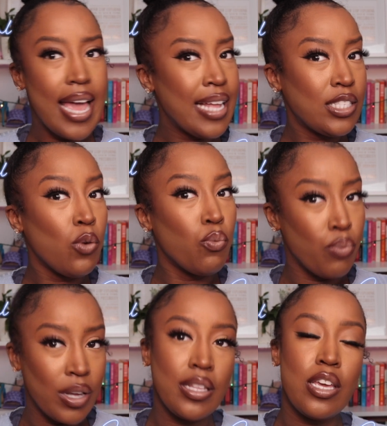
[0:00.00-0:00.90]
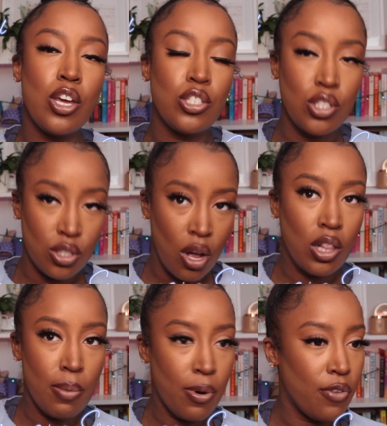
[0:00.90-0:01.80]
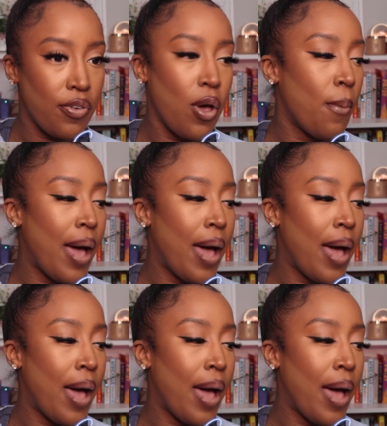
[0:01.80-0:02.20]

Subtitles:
It's a really solid perfume.